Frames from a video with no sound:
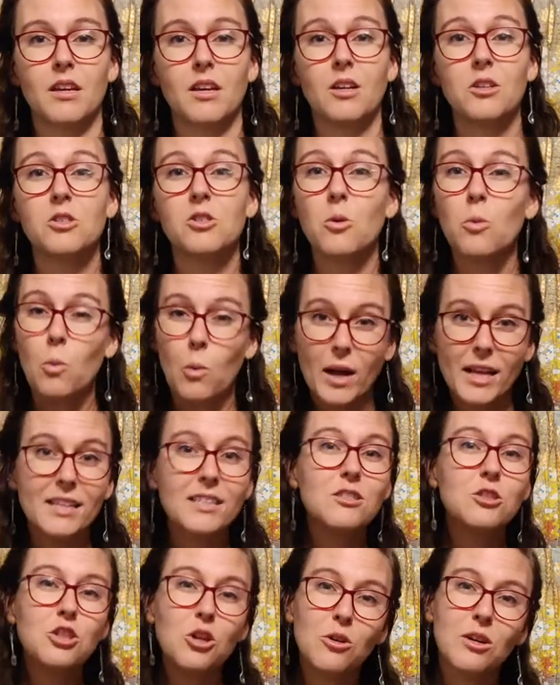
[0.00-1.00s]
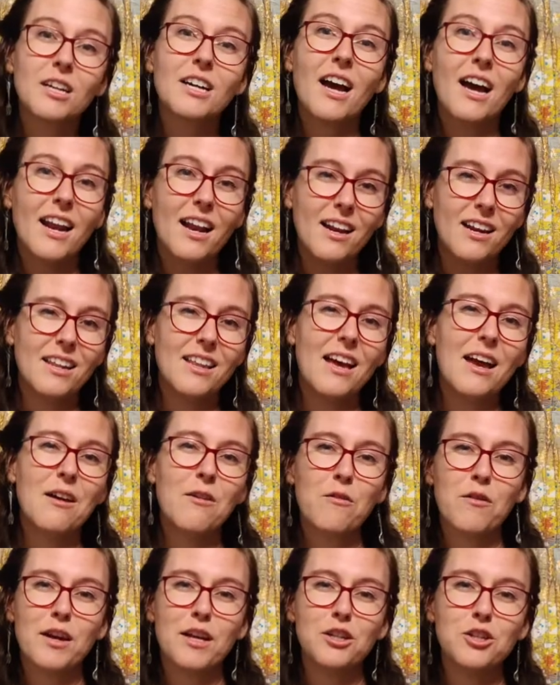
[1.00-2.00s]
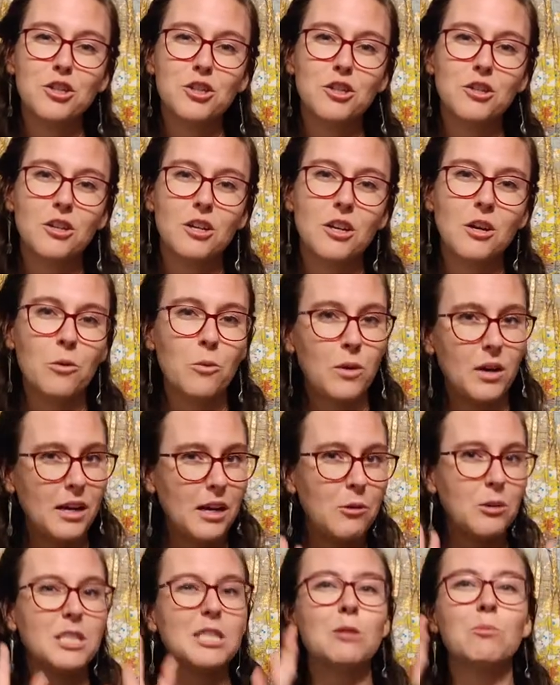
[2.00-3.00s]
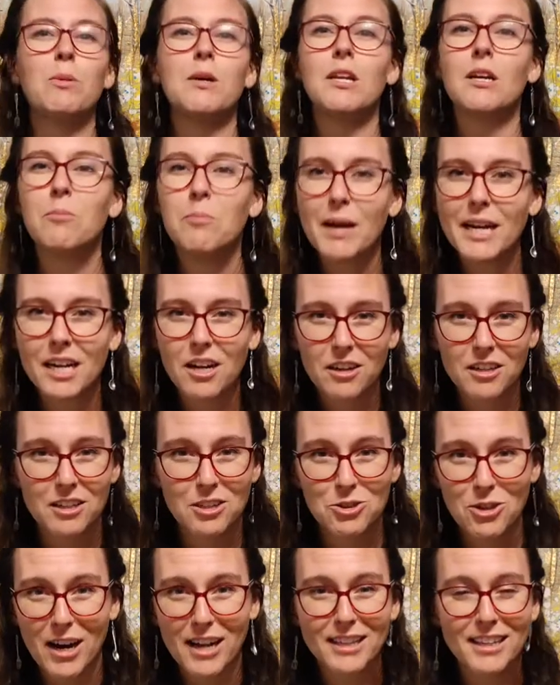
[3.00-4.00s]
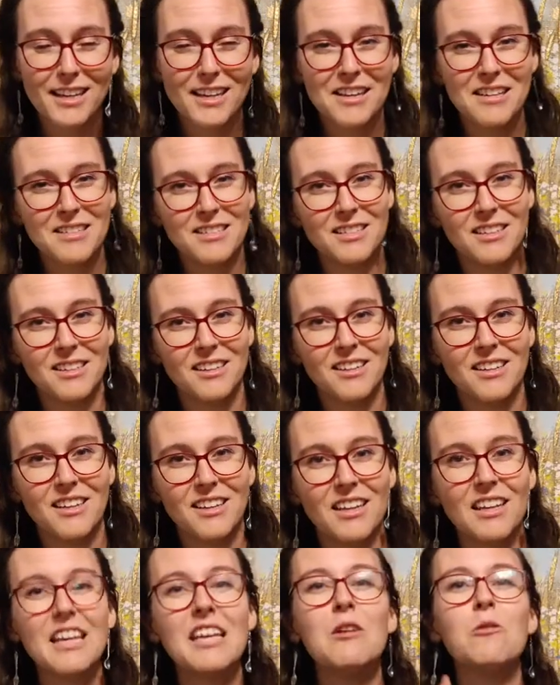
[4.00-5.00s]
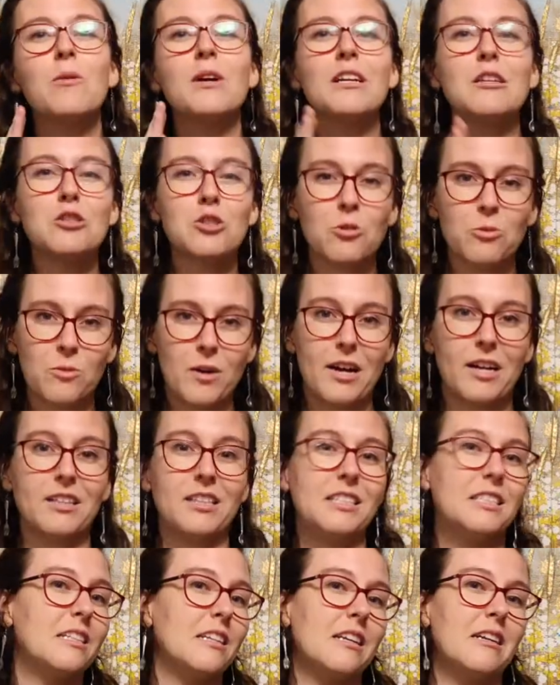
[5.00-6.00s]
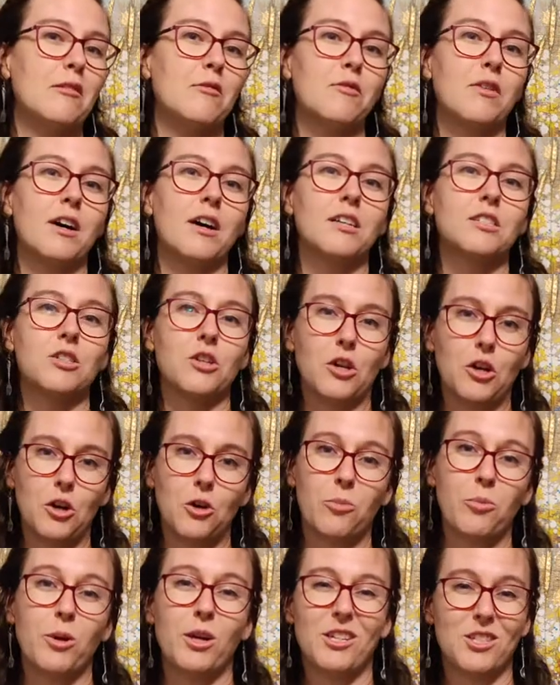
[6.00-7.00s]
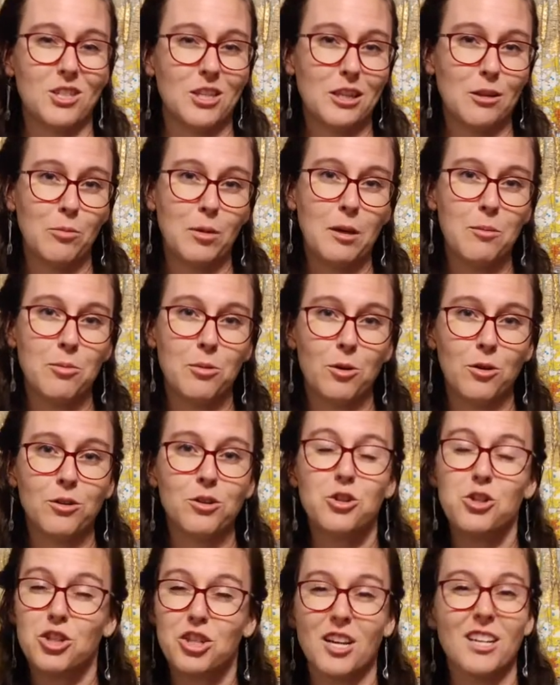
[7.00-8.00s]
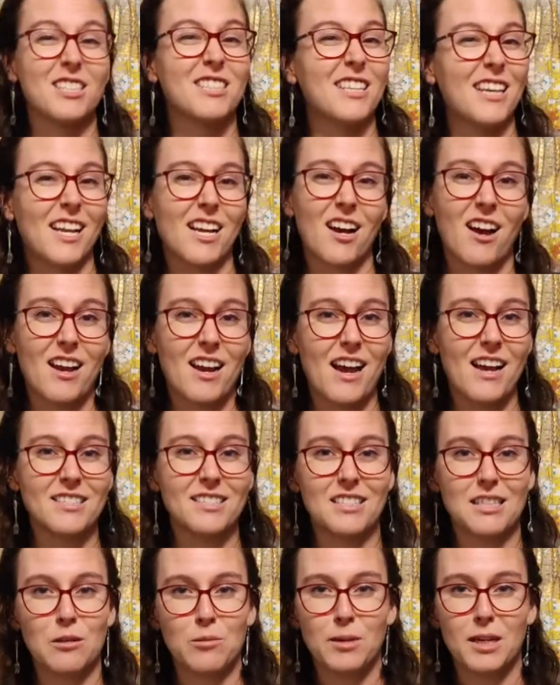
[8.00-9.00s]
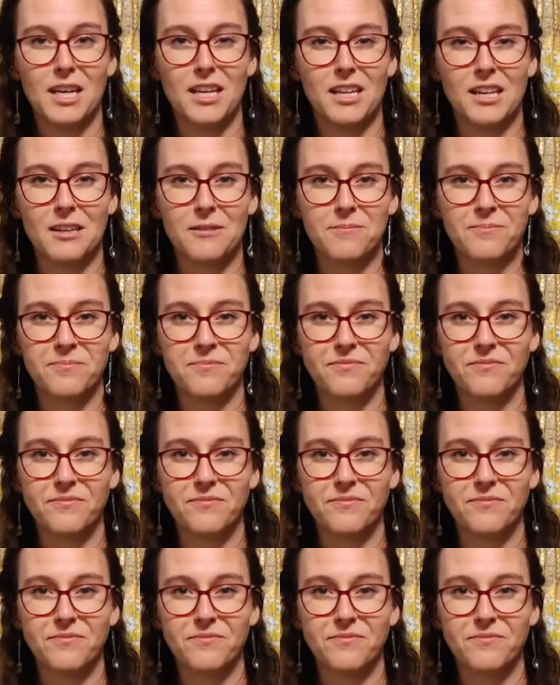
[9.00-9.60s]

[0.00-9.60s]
So when Jonah got out of that fish, when he was spit up back onto dry land, he went directly to Nineveh to go preach to the people, just like God asked in the beginning.